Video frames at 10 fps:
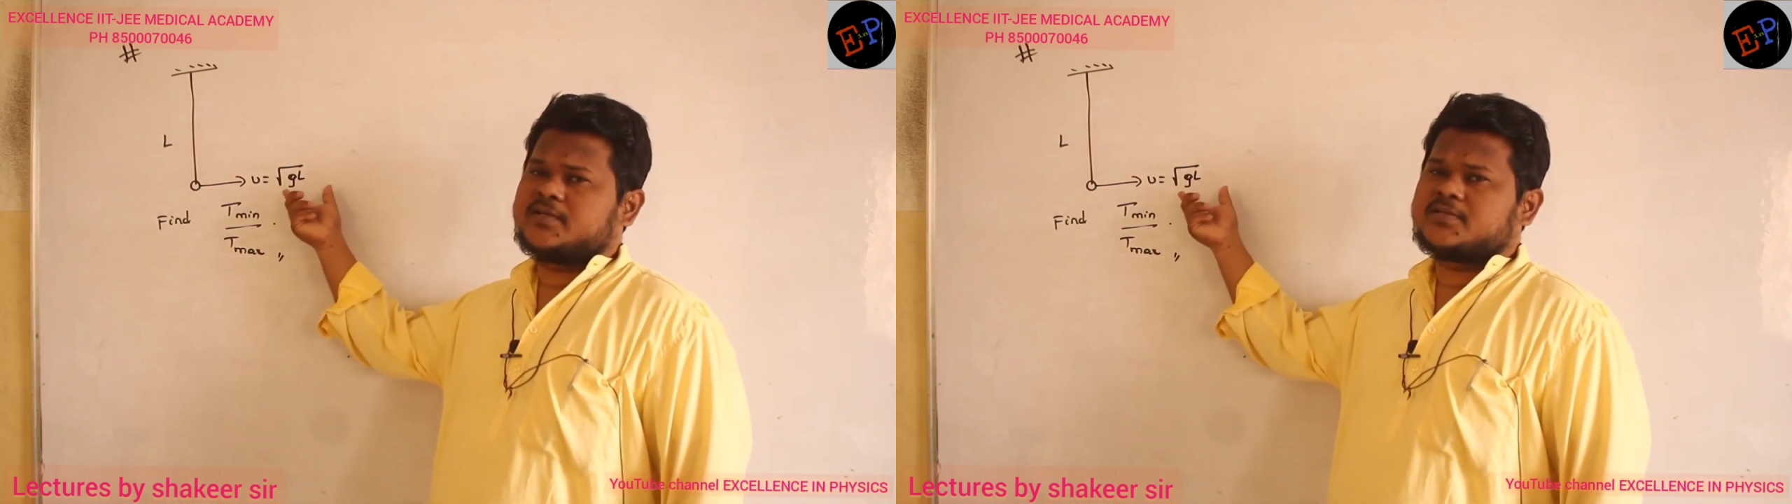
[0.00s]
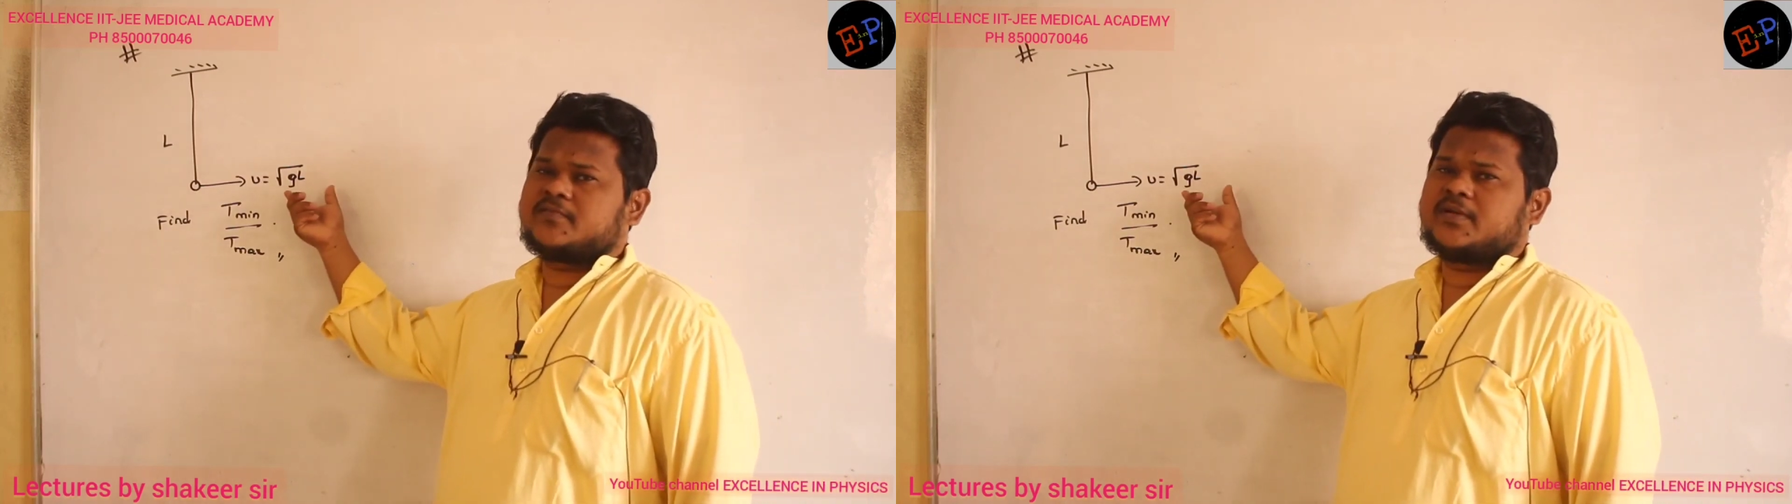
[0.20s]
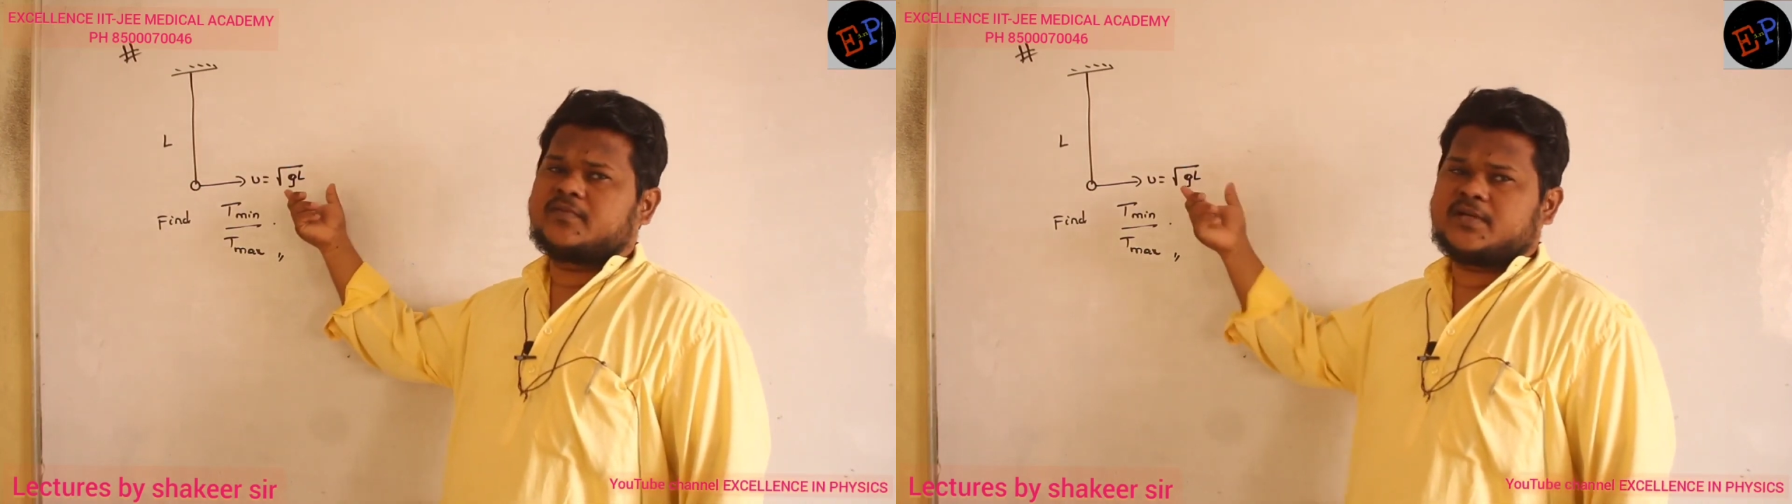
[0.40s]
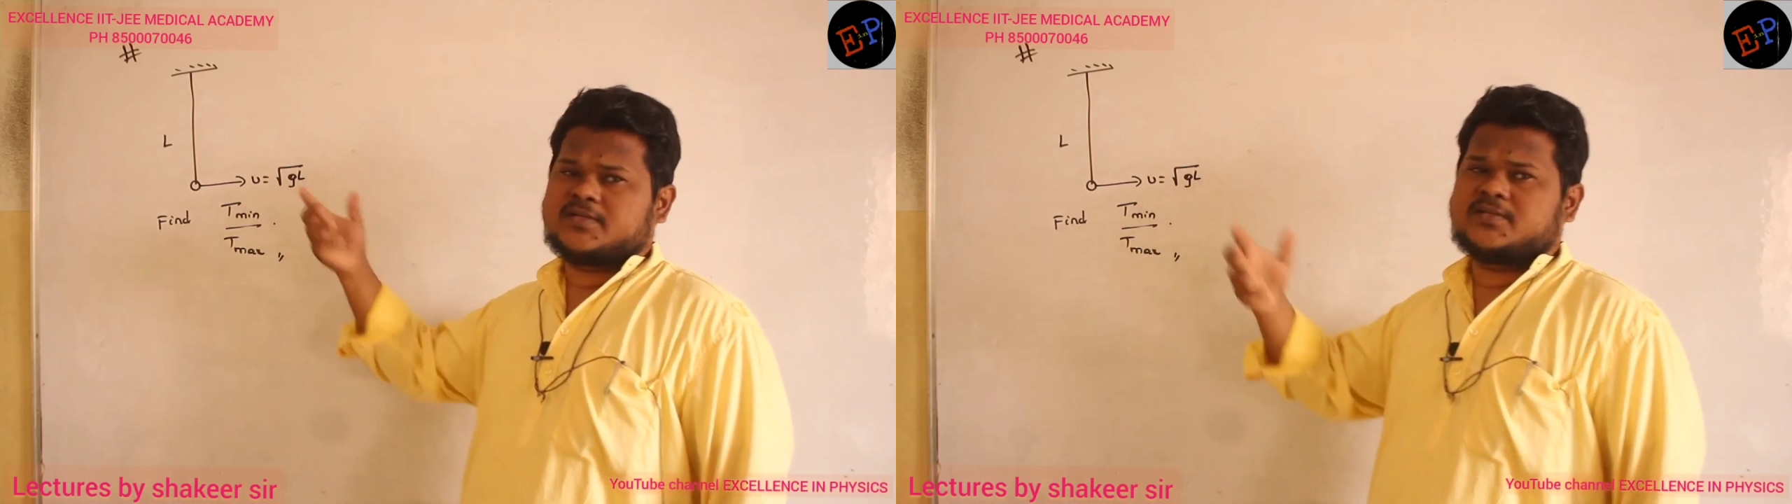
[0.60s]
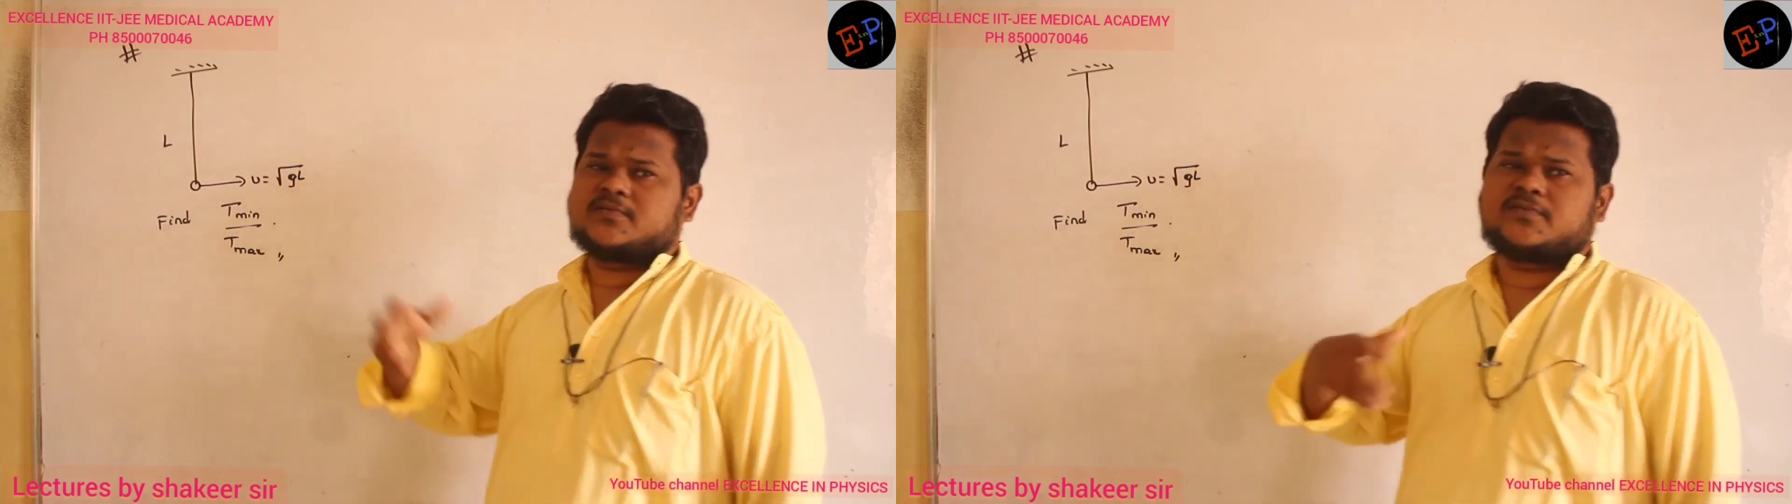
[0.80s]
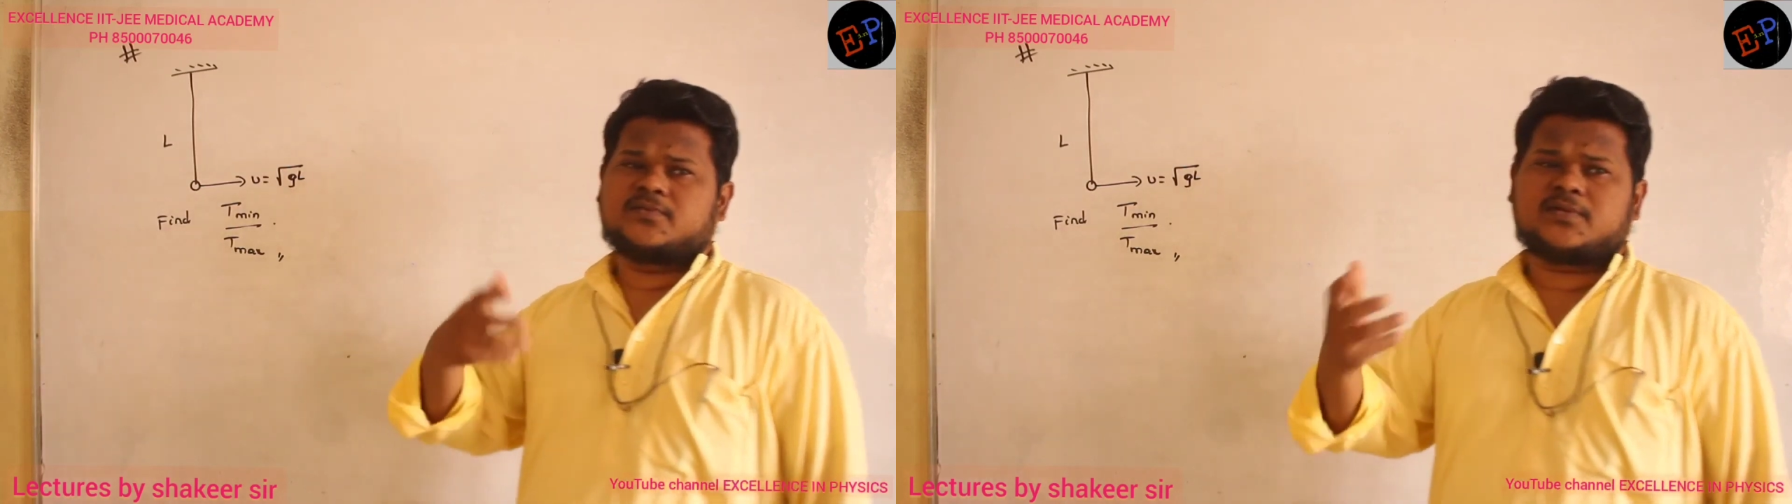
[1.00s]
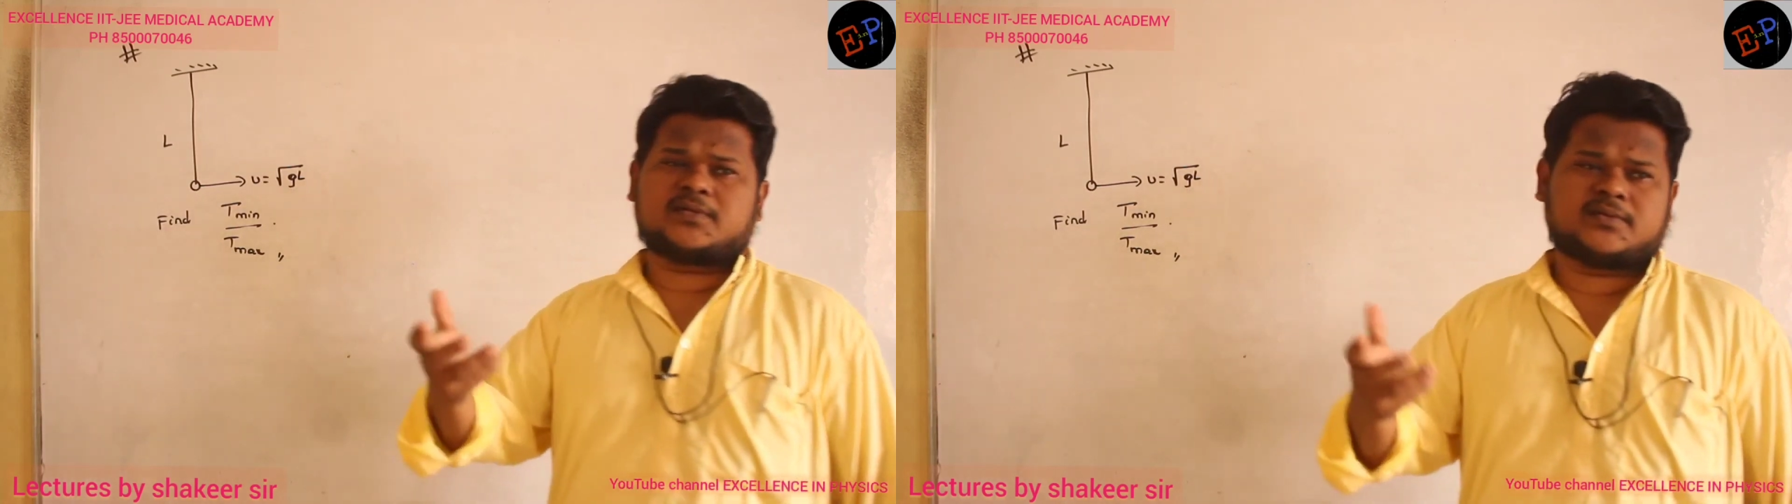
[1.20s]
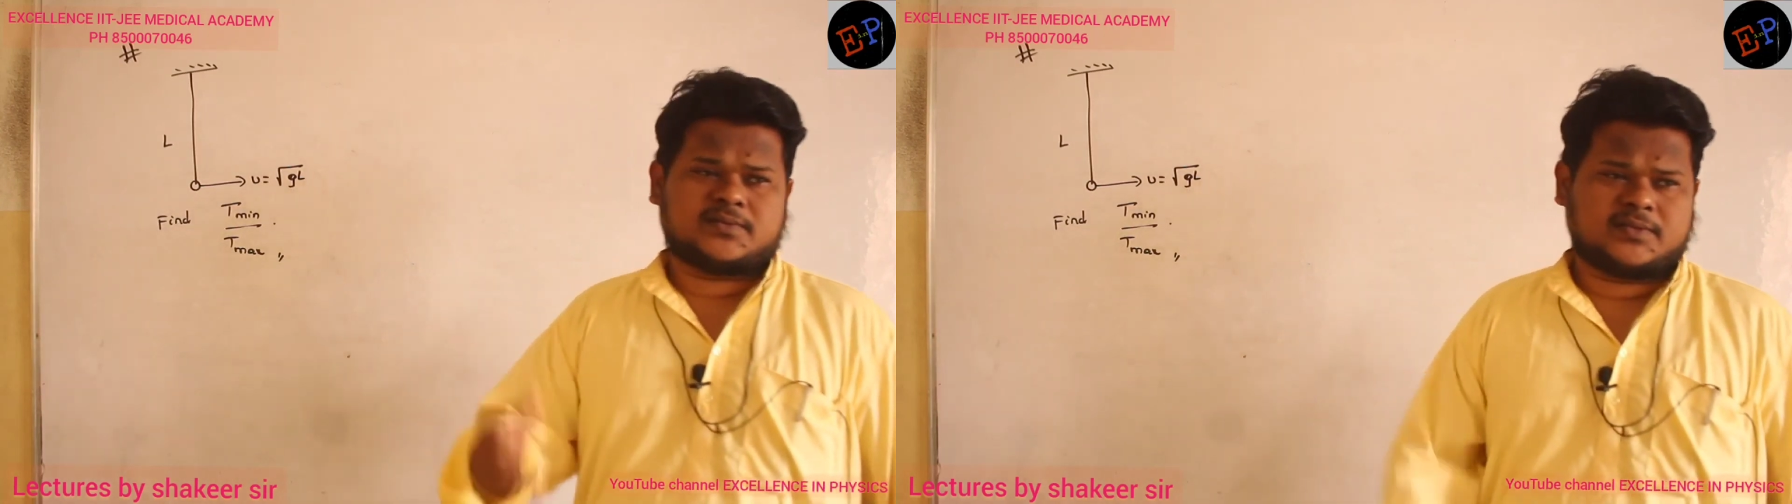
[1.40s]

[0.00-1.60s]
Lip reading: is given a velocity of root